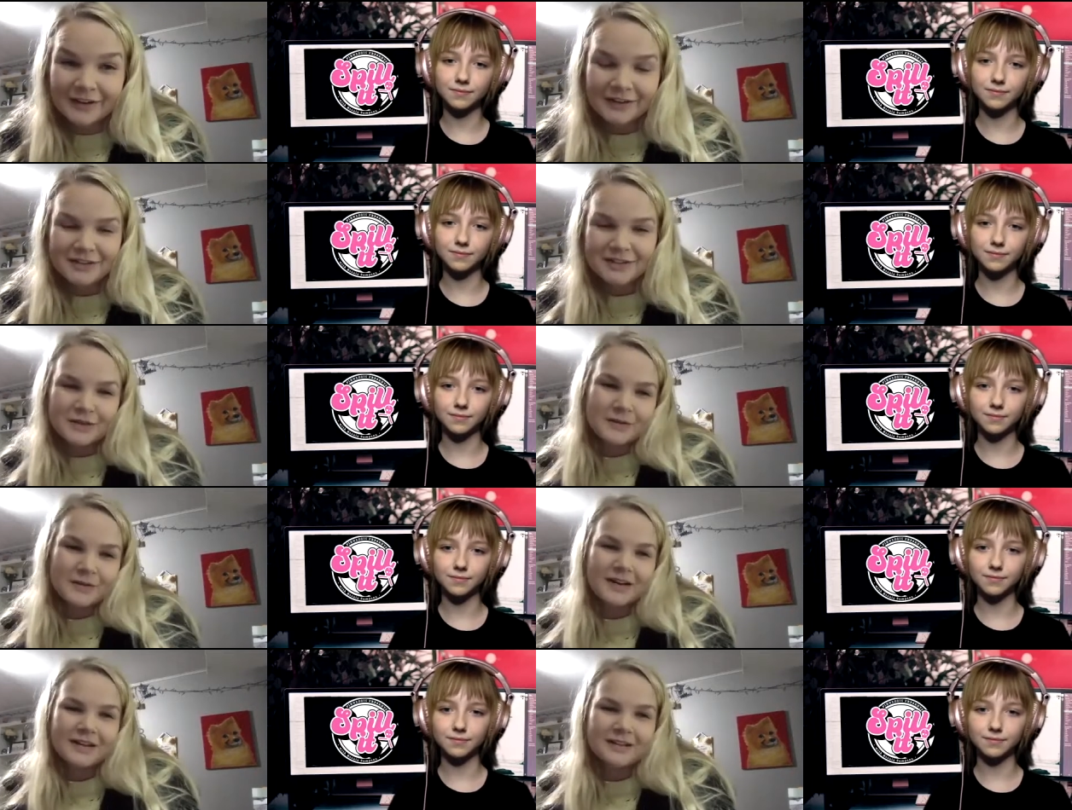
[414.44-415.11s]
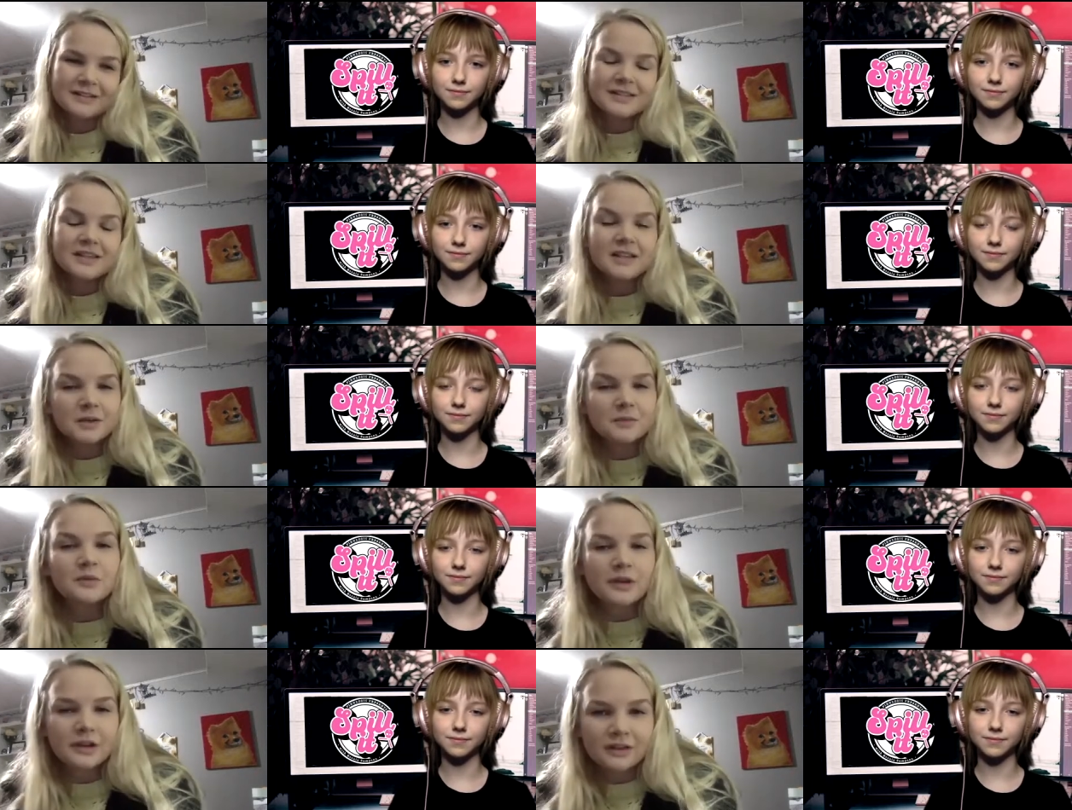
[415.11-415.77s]
Speaker 1: to take a
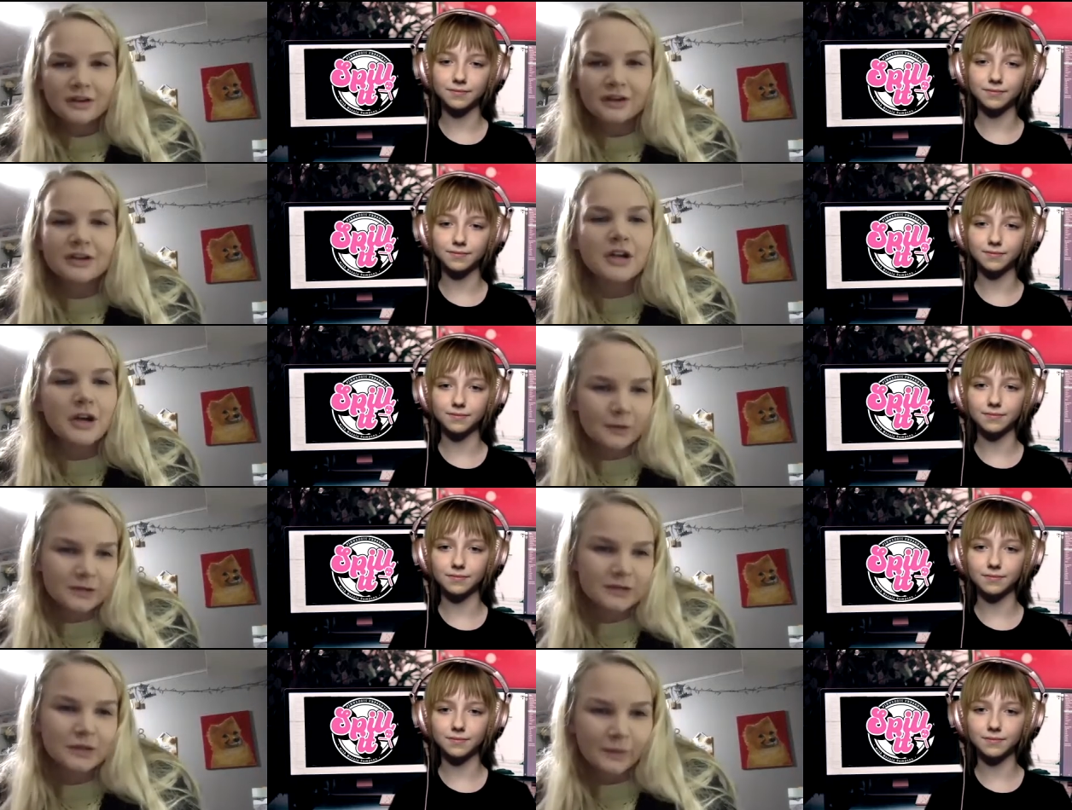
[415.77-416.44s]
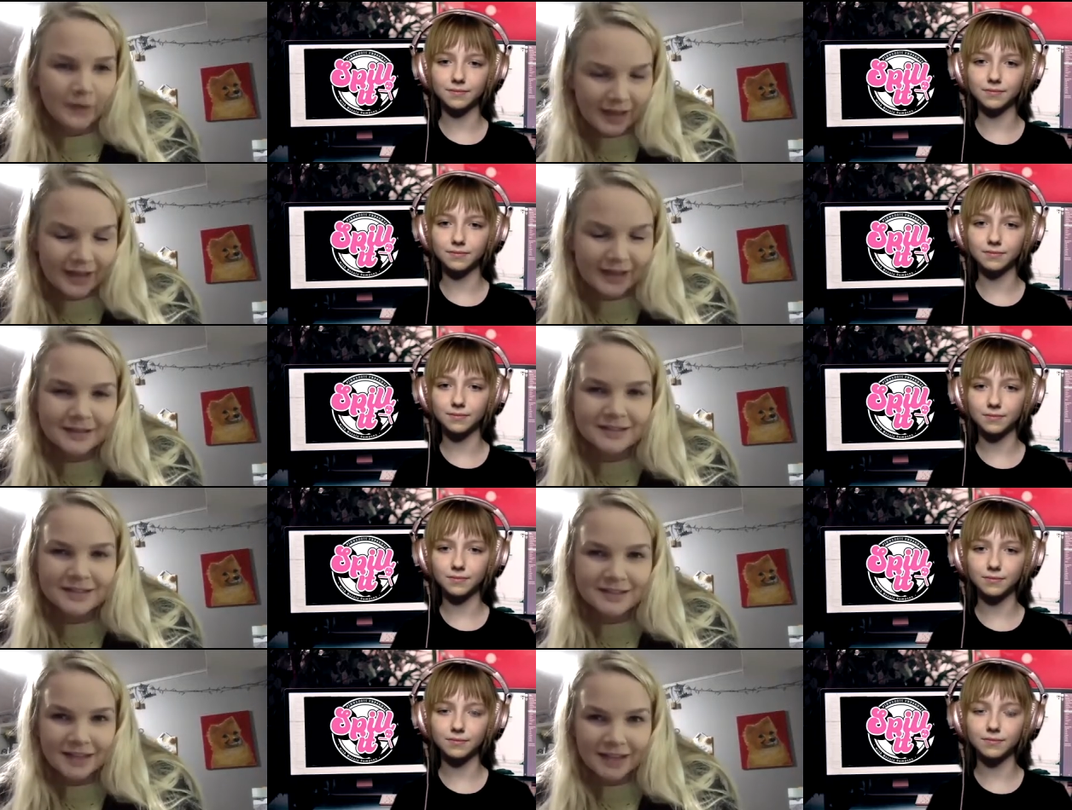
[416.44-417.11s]
breather and know it's okay to
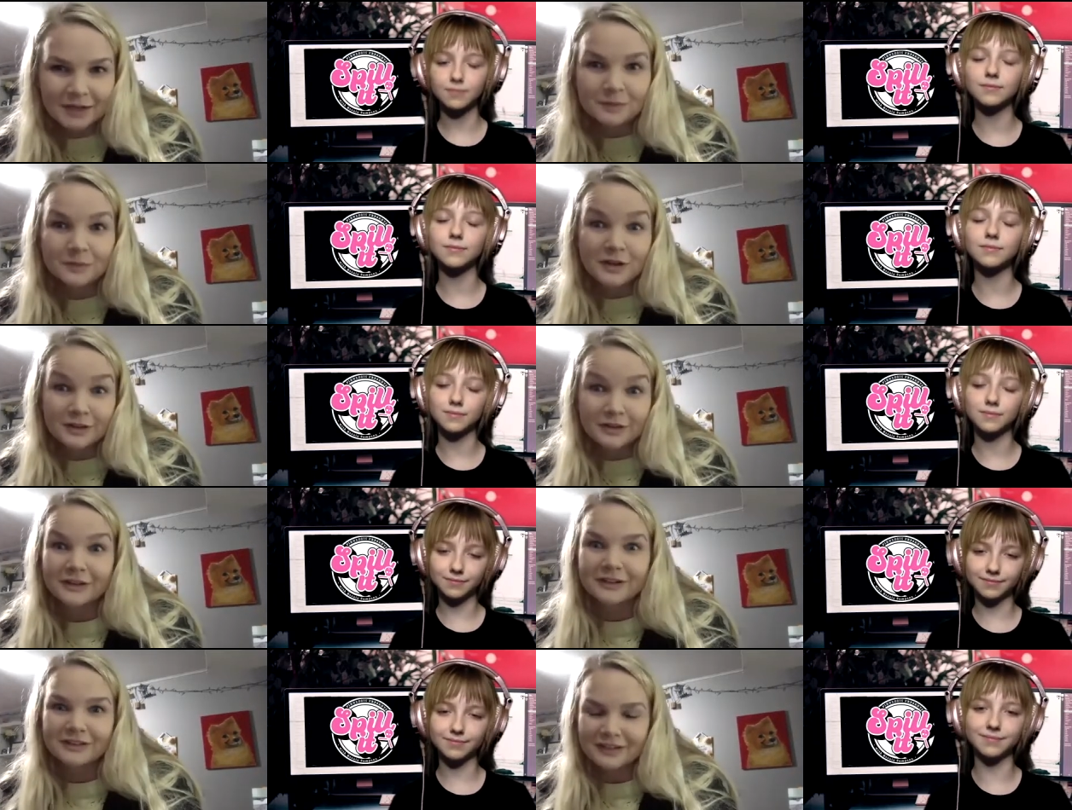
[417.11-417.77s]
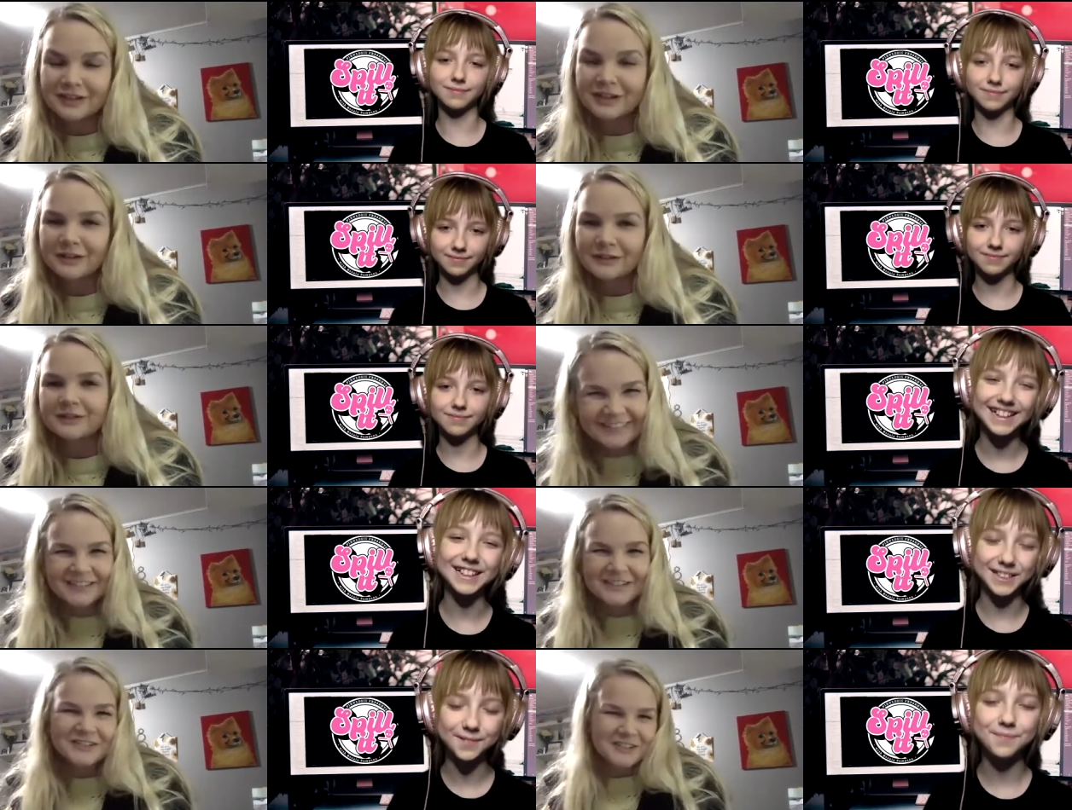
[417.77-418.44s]
take a breather.
Speaker 2: Mm-hmm. You know,
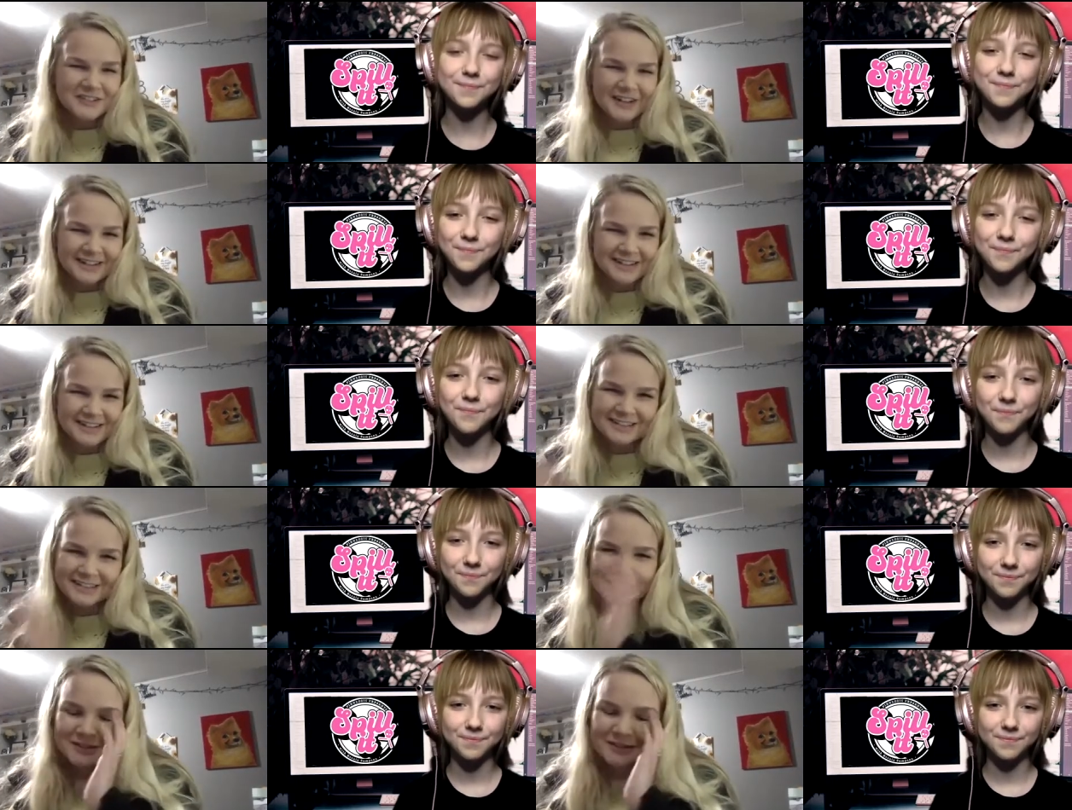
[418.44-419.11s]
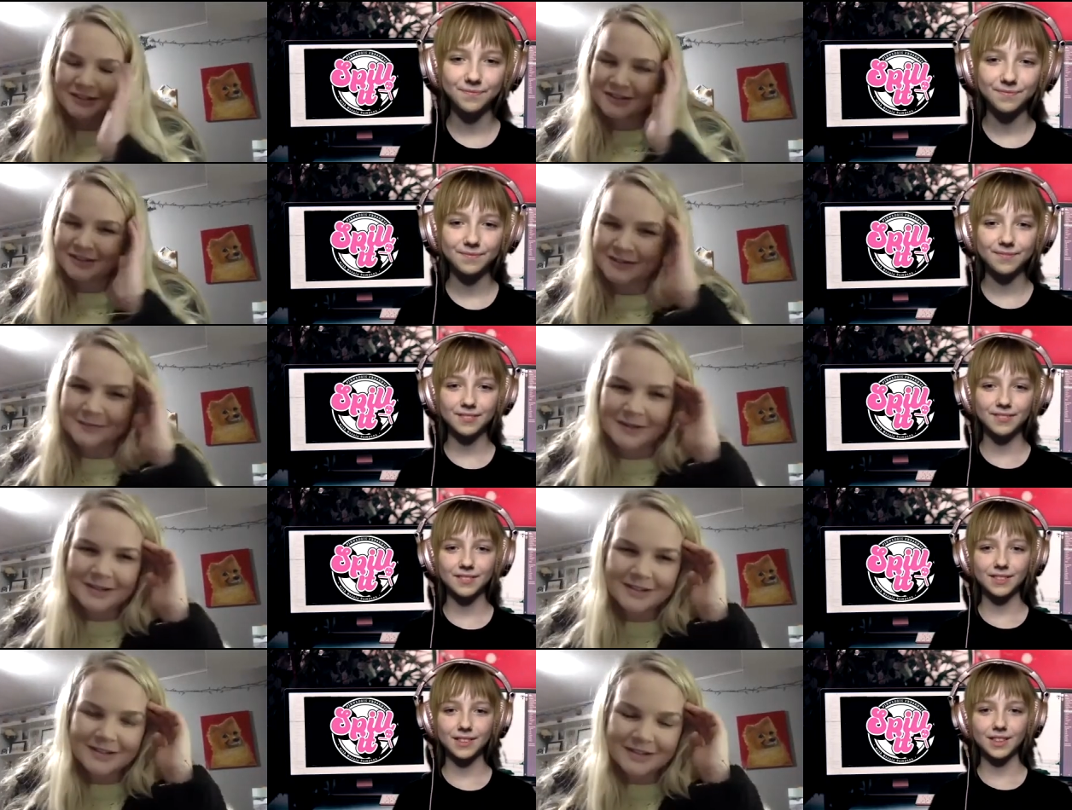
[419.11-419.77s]
don't stress. Don't stress too
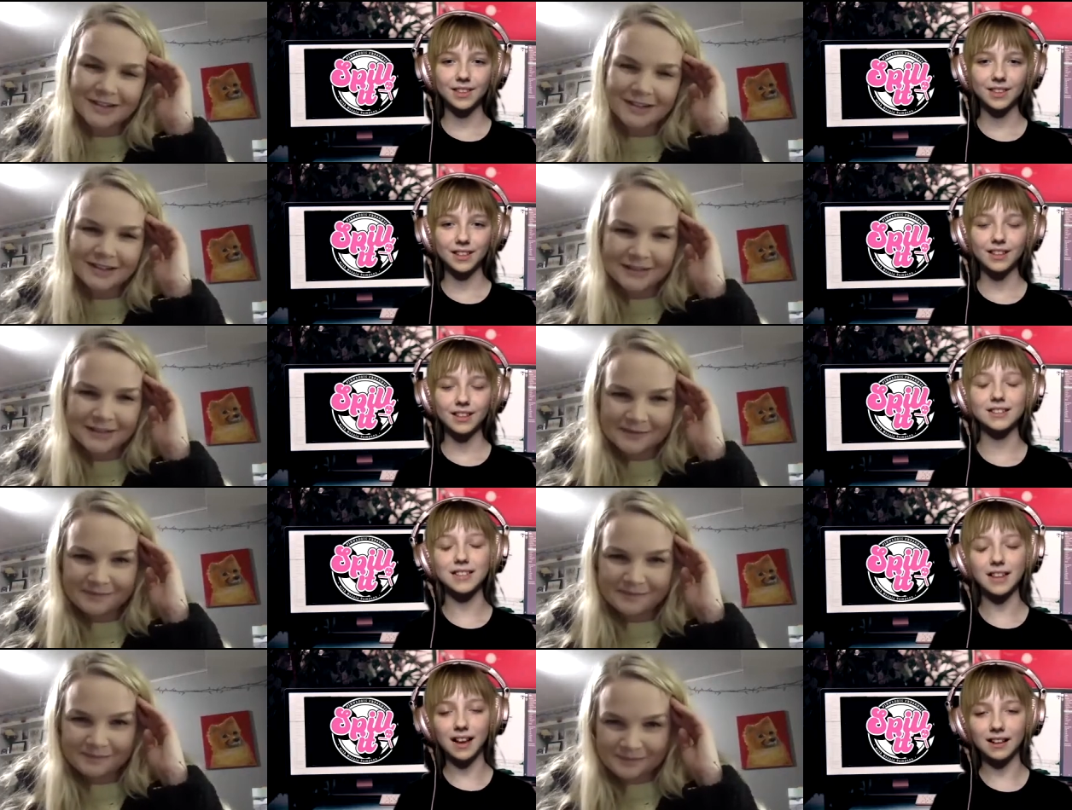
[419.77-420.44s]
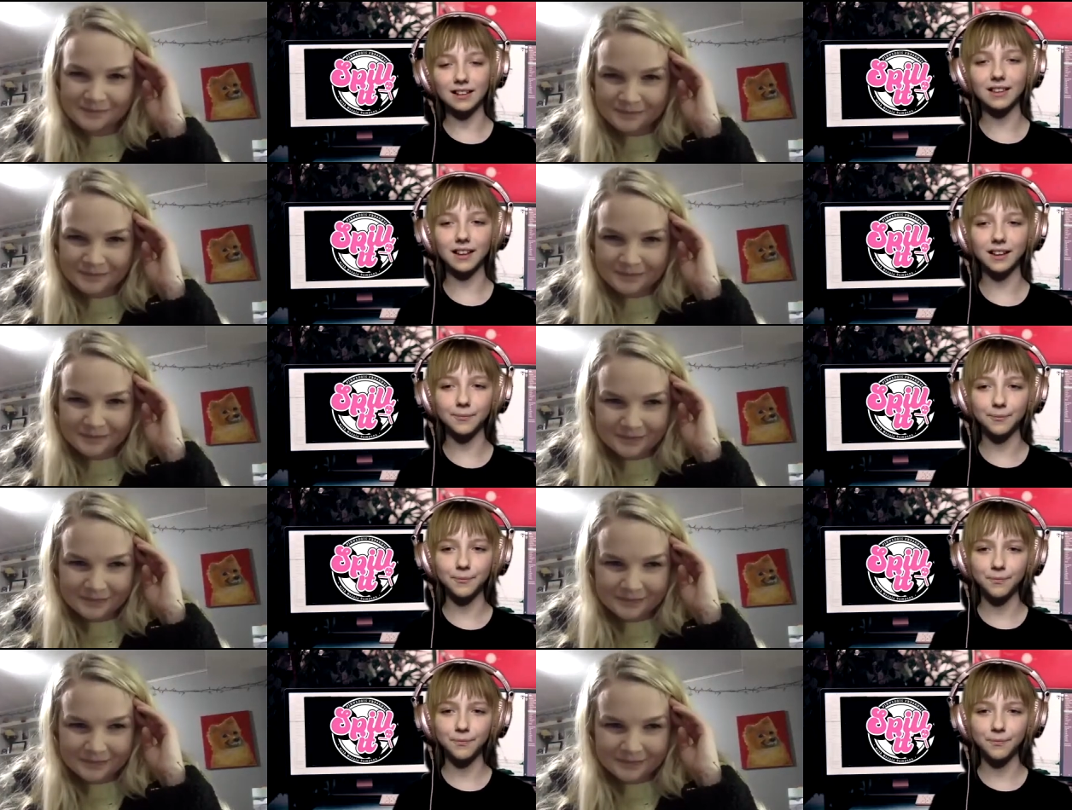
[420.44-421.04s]
much. Exactly.